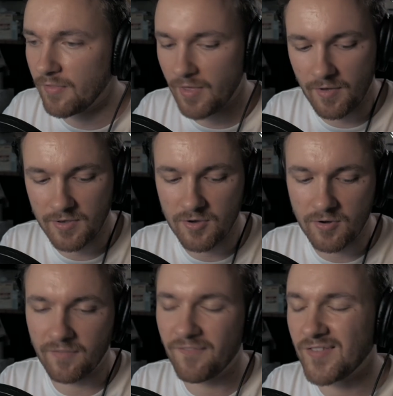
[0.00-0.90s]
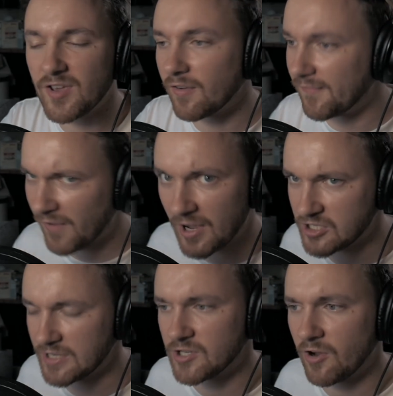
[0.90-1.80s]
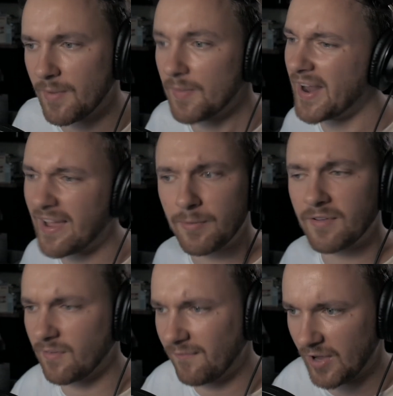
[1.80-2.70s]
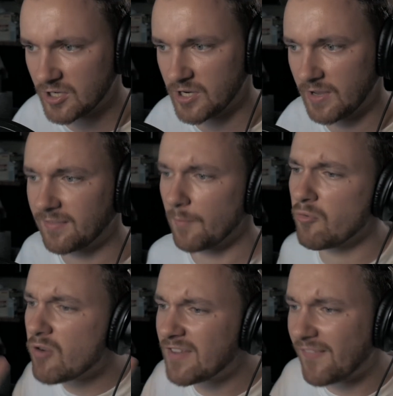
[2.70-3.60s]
you can flush it. Do you know what I mean? The next person can flush it. It's a brief